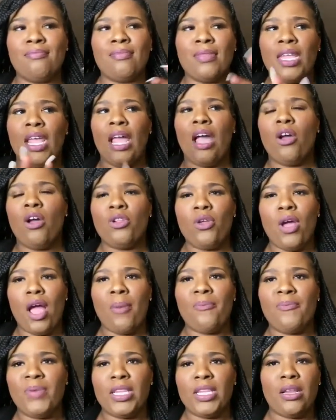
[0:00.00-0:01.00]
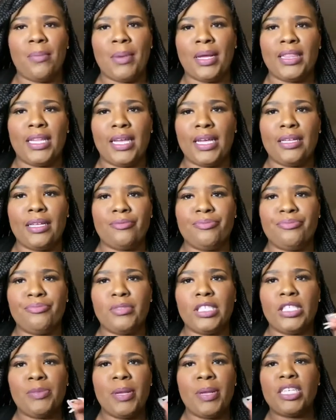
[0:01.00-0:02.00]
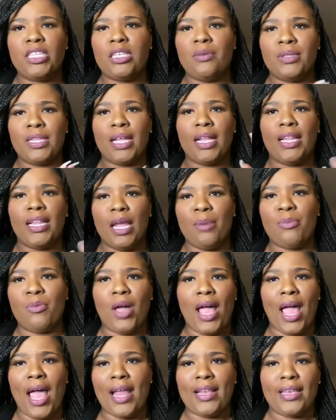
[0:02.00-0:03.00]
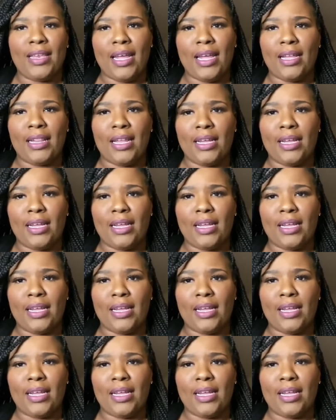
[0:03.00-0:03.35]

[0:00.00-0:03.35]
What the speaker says: I don't know how I'm feeling about that, especially with that label hiding that